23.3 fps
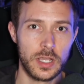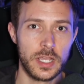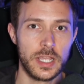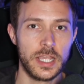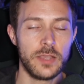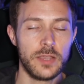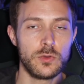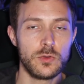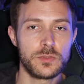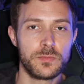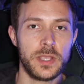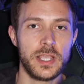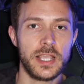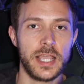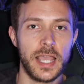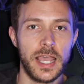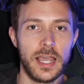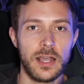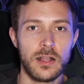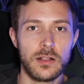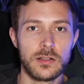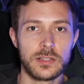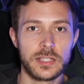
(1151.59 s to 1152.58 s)
He was being
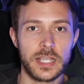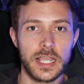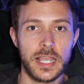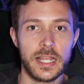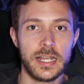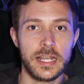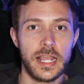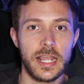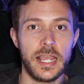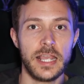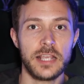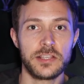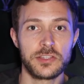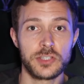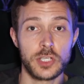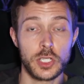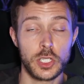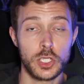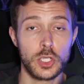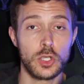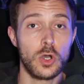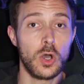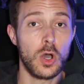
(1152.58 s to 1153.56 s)
held in a
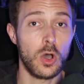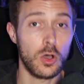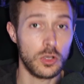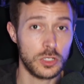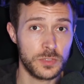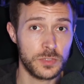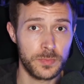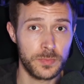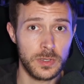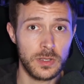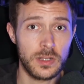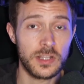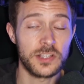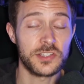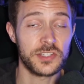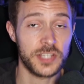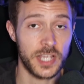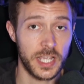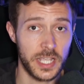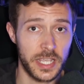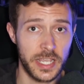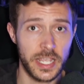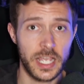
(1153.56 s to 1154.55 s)
secure hospital, a
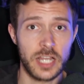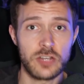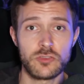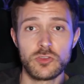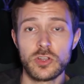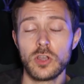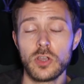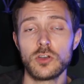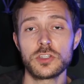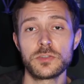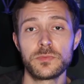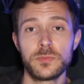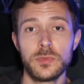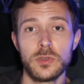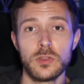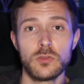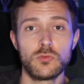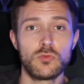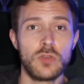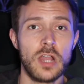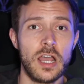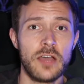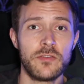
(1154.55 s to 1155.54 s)
psychiatric
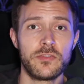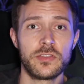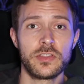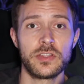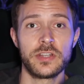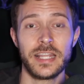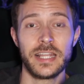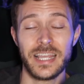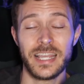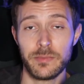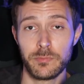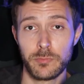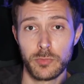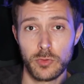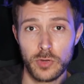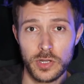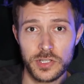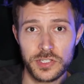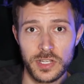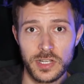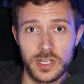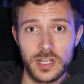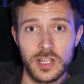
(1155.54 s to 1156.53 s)
hospital, rather than a
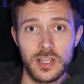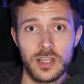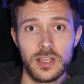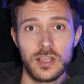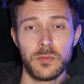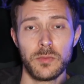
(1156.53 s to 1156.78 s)
prison,